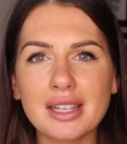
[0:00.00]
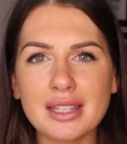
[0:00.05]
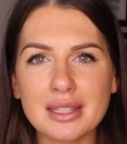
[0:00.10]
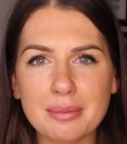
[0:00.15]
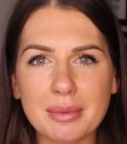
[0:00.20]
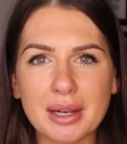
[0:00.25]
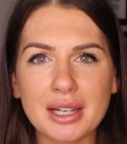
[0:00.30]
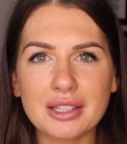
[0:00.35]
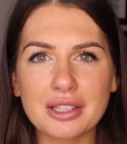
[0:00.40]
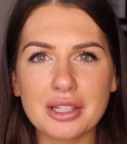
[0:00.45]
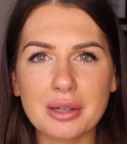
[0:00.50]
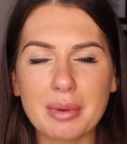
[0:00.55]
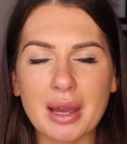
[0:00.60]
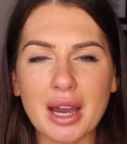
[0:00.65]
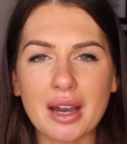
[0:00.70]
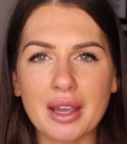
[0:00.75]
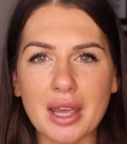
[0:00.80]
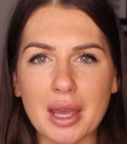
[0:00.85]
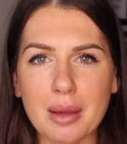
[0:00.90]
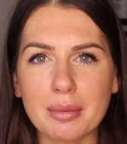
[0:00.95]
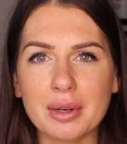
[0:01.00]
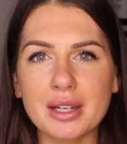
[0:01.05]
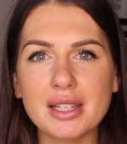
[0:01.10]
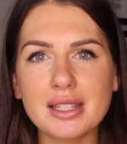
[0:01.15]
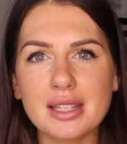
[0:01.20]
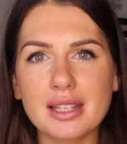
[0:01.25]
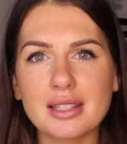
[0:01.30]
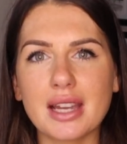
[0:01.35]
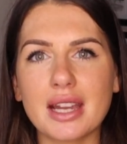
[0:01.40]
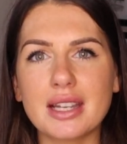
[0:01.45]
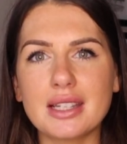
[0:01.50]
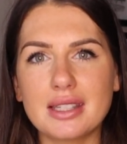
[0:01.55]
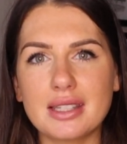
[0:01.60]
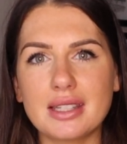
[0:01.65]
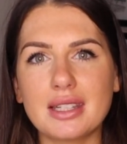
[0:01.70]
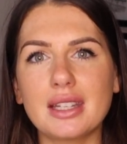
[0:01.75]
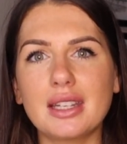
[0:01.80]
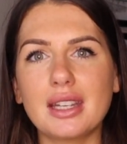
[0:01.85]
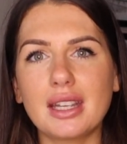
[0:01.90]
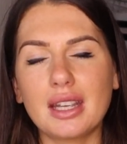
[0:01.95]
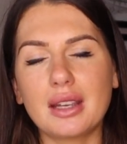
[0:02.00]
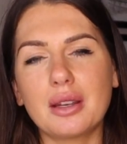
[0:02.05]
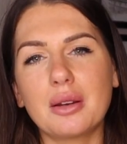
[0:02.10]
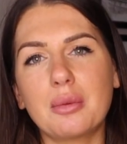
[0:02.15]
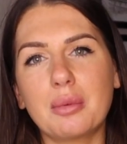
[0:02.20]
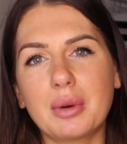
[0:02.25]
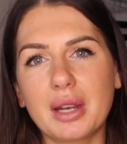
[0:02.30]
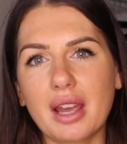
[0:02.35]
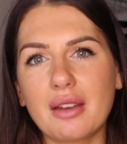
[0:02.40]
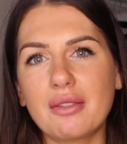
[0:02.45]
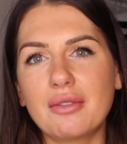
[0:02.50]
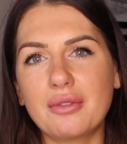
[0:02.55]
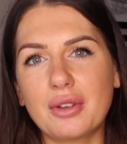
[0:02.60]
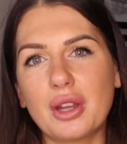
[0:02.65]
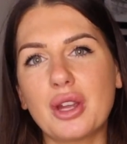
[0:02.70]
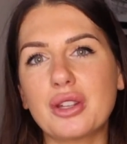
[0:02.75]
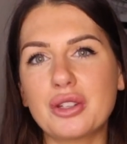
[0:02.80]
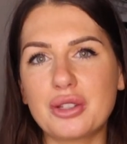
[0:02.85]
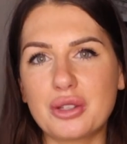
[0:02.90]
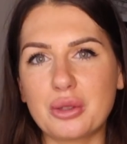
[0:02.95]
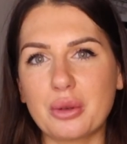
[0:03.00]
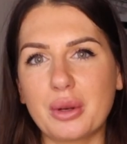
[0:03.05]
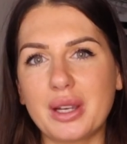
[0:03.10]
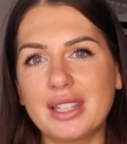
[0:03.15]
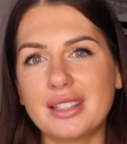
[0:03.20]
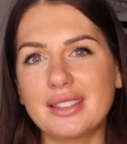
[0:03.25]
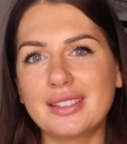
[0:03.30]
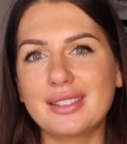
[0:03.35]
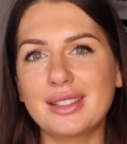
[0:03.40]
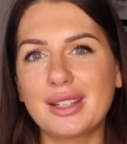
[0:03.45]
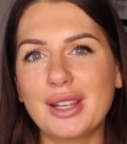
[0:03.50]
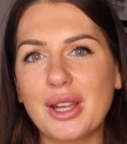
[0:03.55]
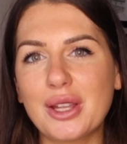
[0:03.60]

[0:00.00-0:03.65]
as much about Emirates as I did when I first joined.